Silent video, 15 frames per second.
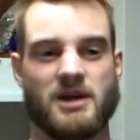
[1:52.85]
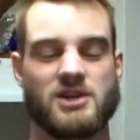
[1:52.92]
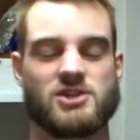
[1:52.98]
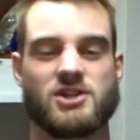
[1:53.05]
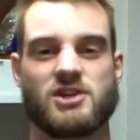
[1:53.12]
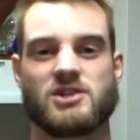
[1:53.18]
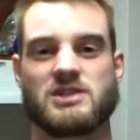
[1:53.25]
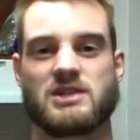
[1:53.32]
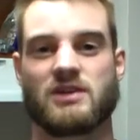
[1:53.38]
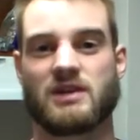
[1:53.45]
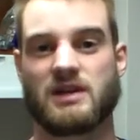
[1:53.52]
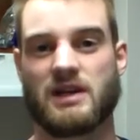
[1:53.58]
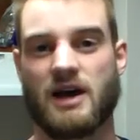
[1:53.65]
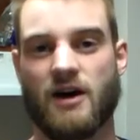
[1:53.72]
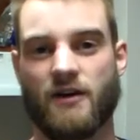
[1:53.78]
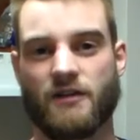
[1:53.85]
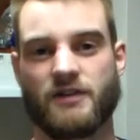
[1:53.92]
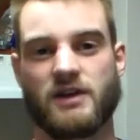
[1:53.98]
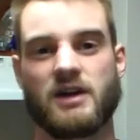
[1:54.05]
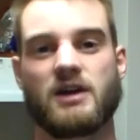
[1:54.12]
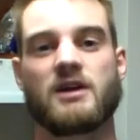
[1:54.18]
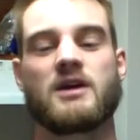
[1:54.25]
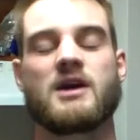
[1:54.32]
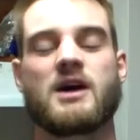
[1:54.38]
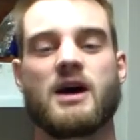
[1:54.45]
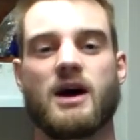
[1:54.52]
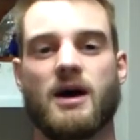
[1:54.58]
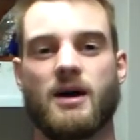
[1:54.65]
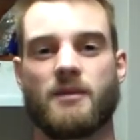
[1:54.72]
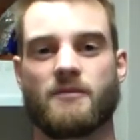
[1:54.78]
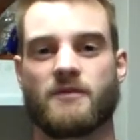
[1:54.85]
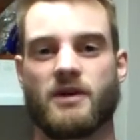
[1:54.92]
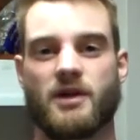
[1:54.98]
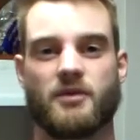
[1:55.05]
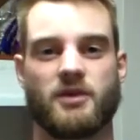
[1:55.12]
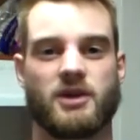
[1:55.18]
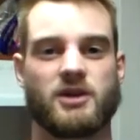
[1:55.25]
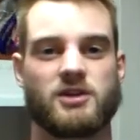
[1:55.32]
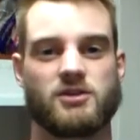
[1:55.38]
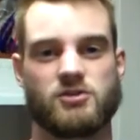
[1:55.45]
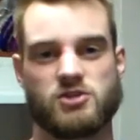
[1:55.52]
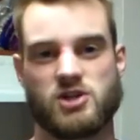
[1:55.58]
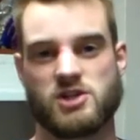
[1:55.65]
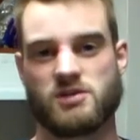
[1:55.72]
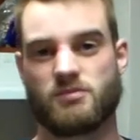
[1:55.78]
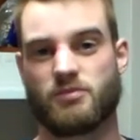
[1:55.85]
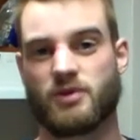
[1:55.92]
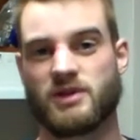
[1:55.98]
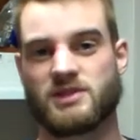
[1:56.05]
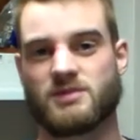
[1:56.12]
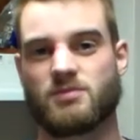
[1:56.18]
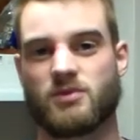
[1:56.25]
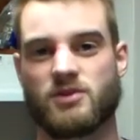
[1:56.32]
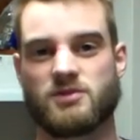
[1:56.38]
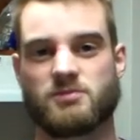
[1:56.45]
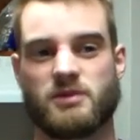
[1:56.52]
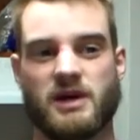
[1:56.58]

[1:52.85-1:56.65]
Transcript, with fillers: Make sure you're still eating healthy, um, following good nutrition principles,